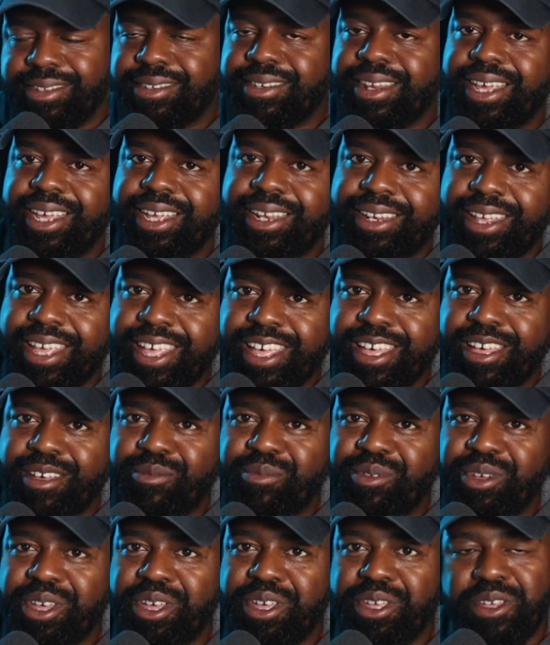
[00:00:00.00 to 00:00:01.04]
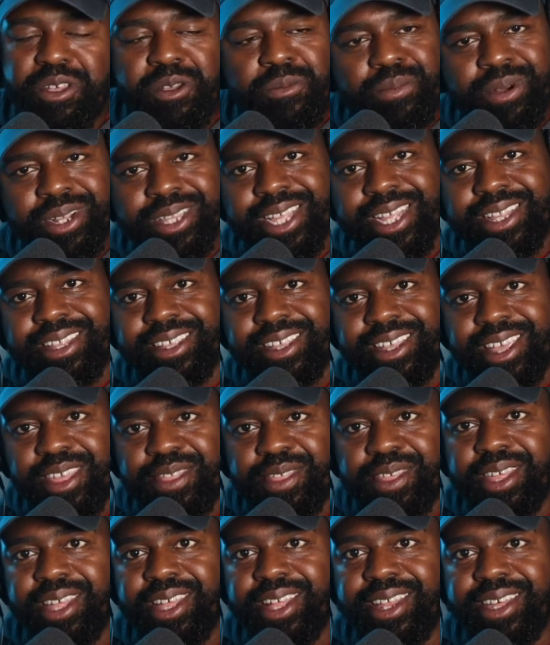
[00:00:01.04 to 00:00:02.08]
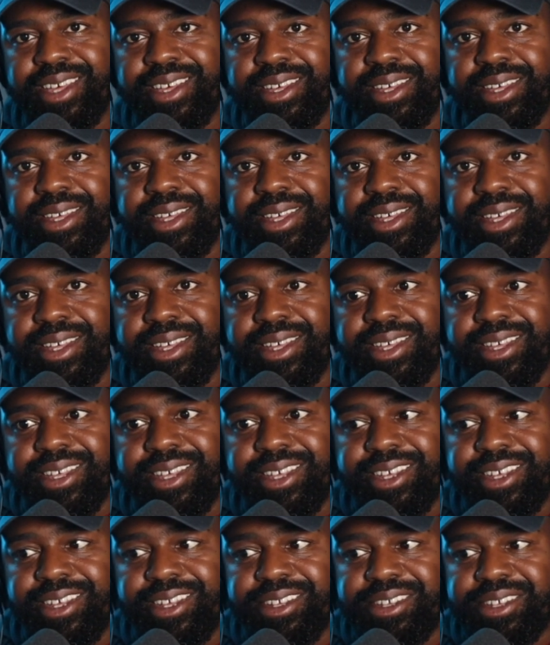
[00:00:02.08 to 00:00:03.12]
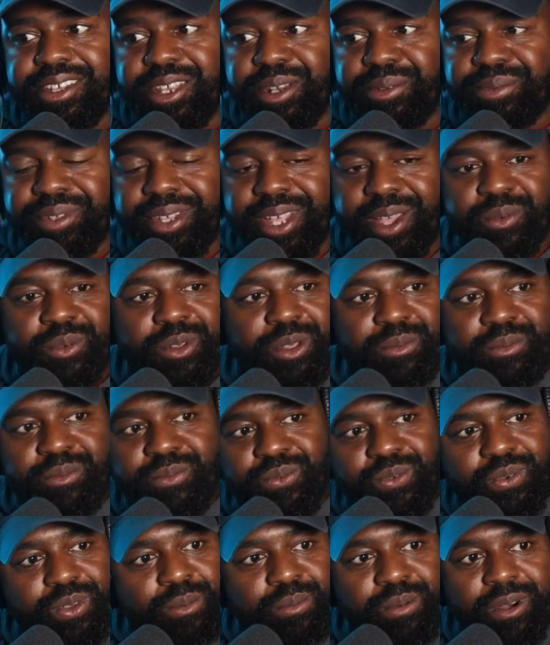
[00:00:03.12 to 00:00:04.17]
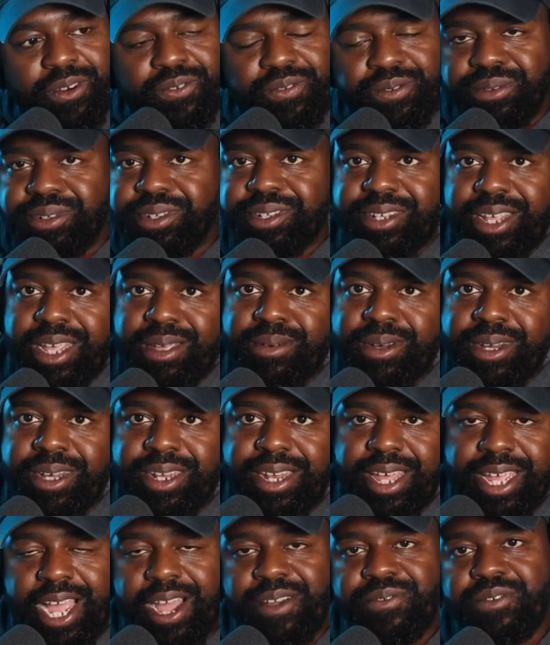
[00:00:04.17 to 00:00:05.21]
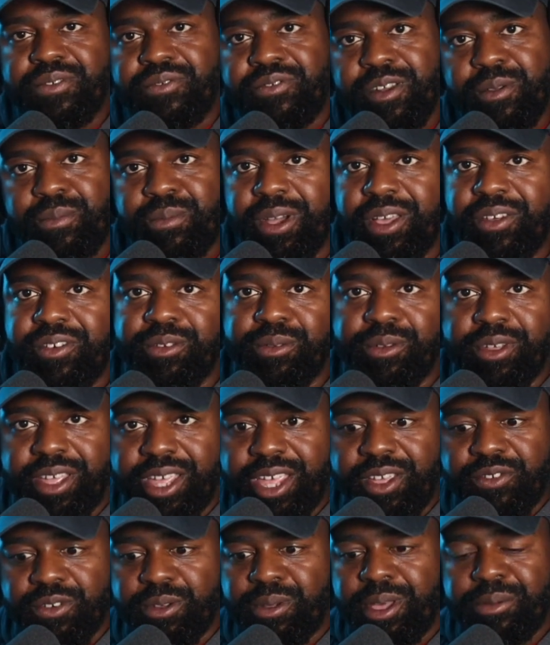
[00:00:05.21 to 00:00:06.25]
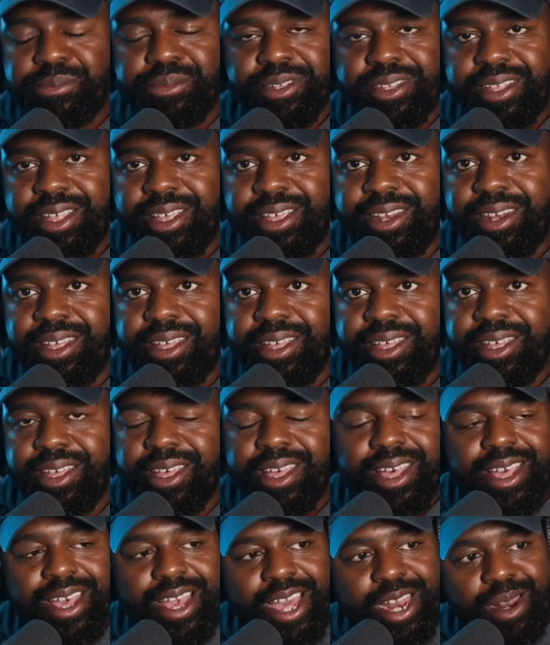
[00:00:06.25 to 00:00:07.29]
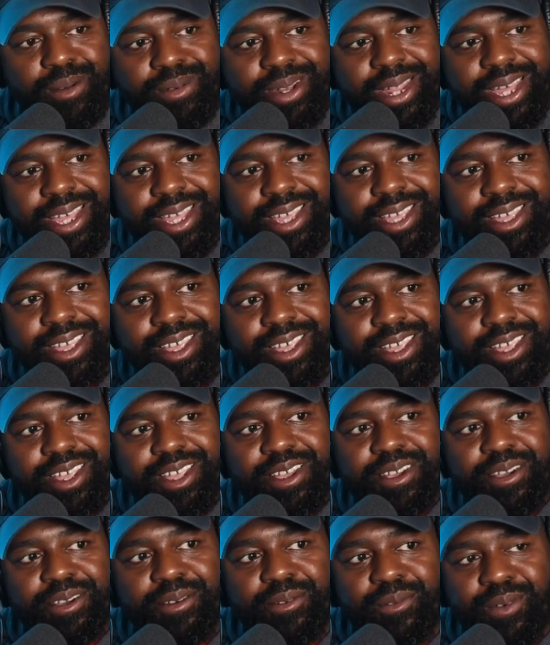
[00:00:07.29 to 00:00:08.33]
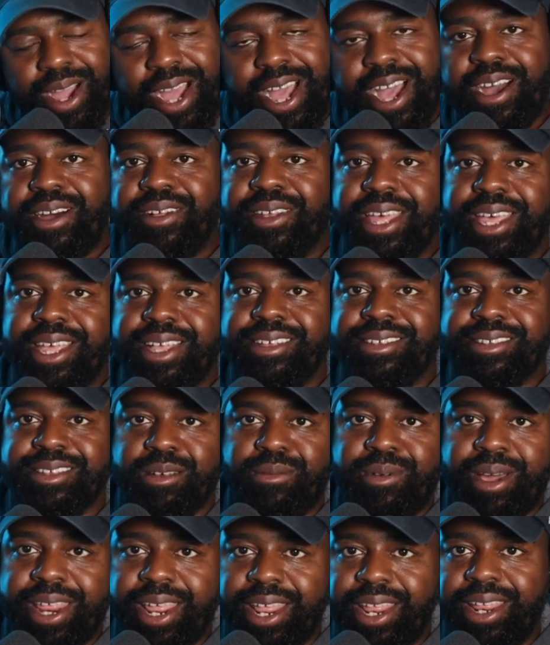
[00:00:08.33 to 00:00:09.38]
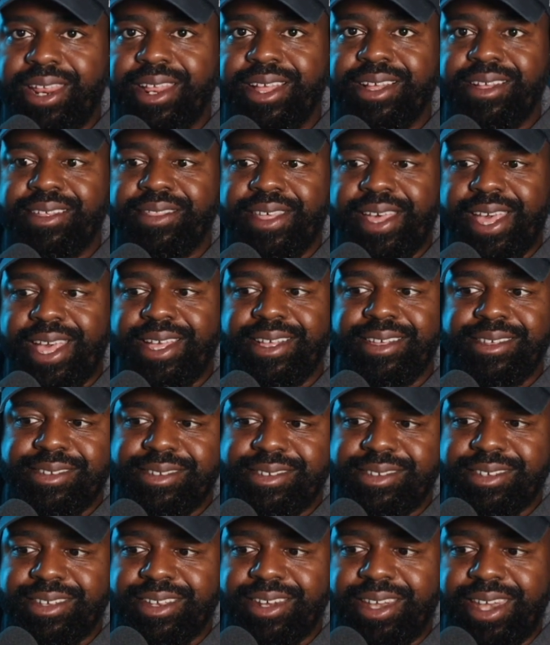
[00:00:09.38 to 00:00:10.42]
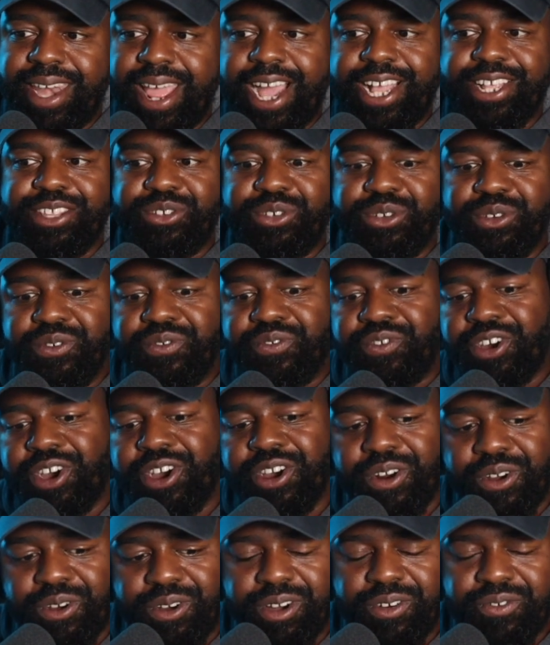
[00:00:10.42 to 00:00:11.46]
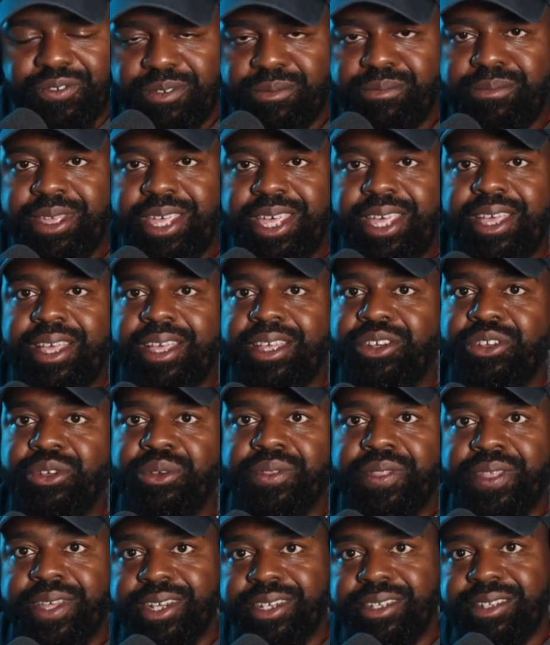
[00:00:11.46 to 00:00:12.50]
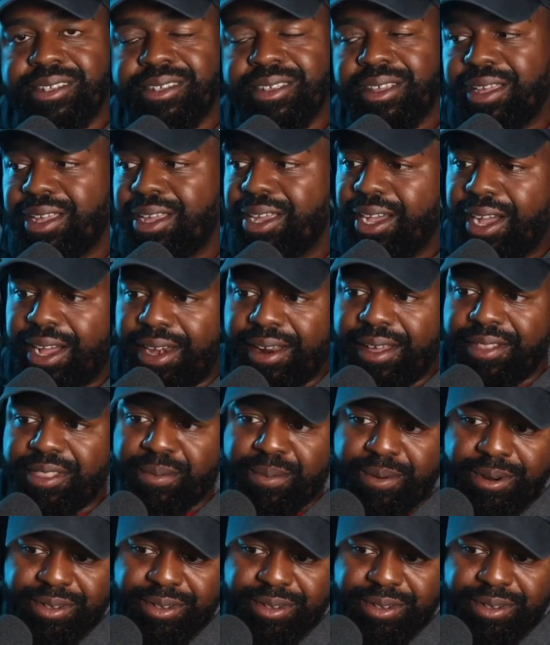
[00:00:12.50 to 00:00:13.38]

It's like, damn, you put that together? You know what I'm saying? We both from the same hood. Like, I'm from Freeport. He from Hempstead. And I'm like, wow, like, somebody that is not too far off from me could do this. Another